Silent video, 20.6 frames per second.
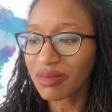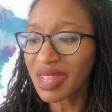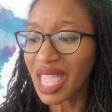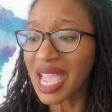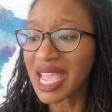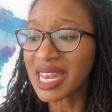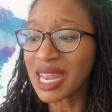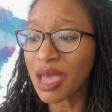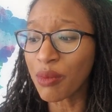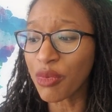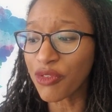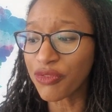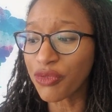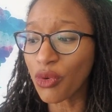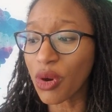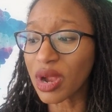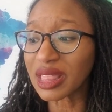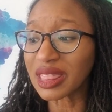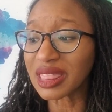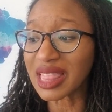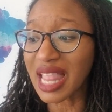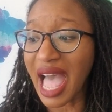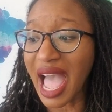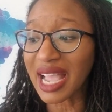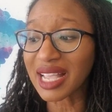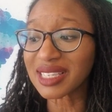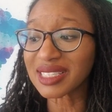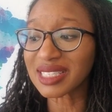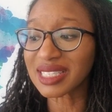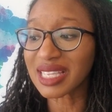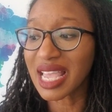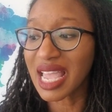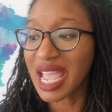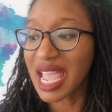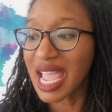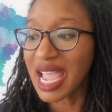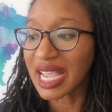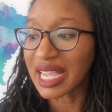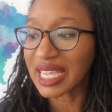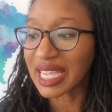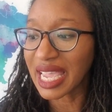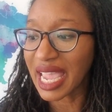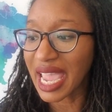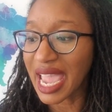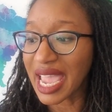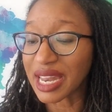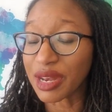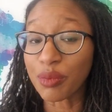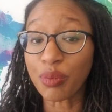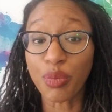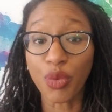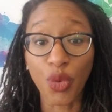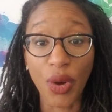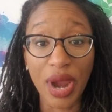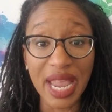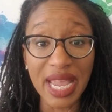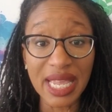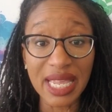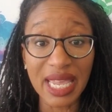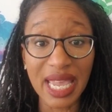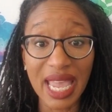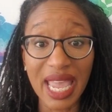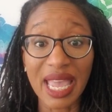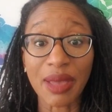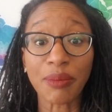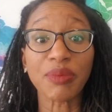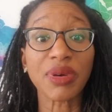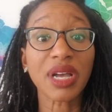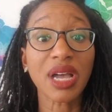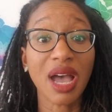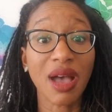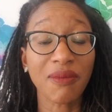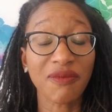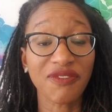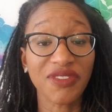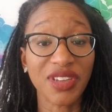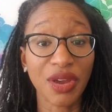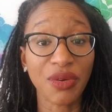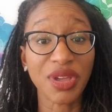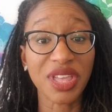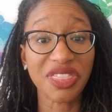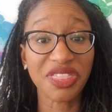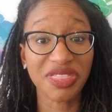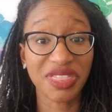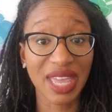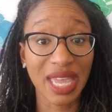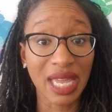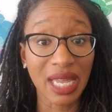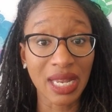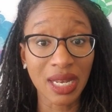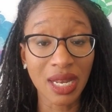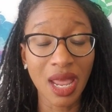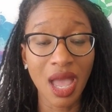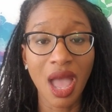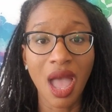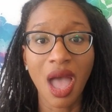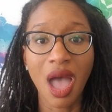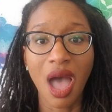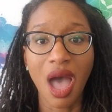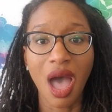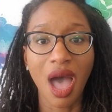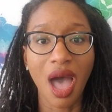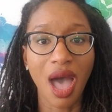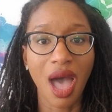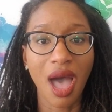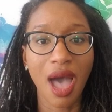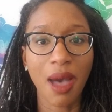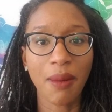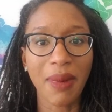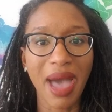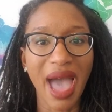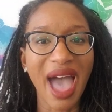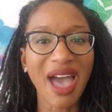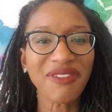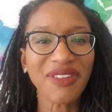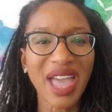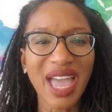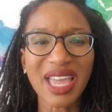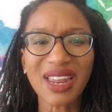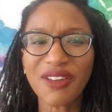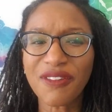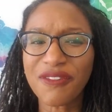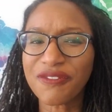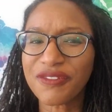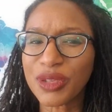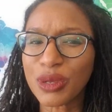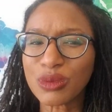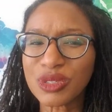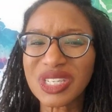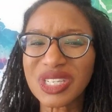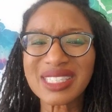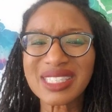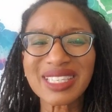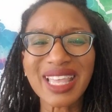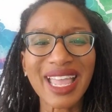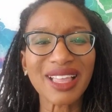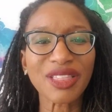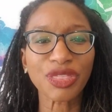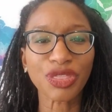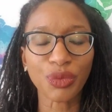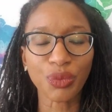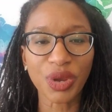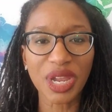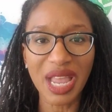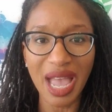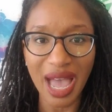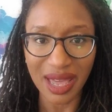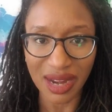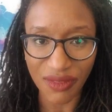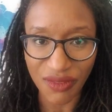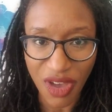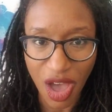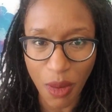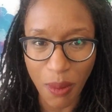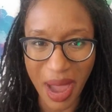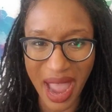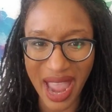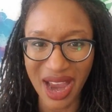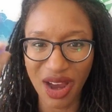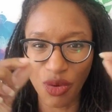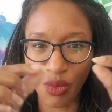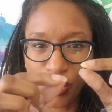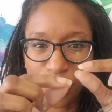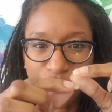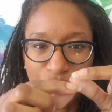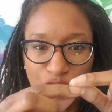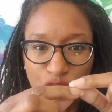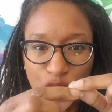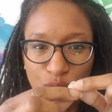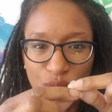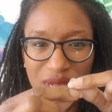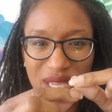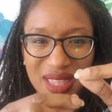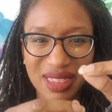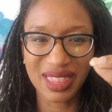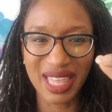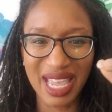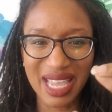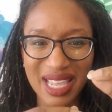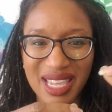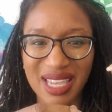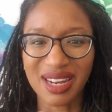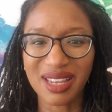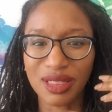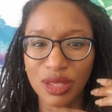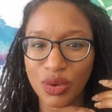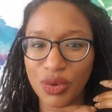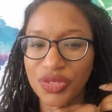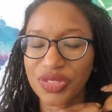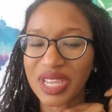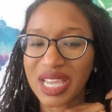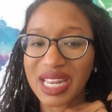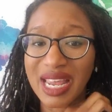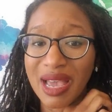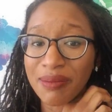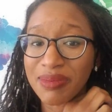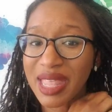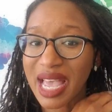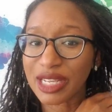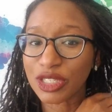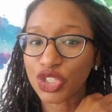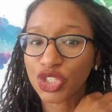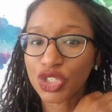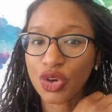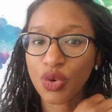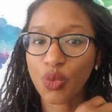And number 4, locks can break and become very thin. I've had a few, just like 3 out of all my hair where they get a little thin. I'm not sure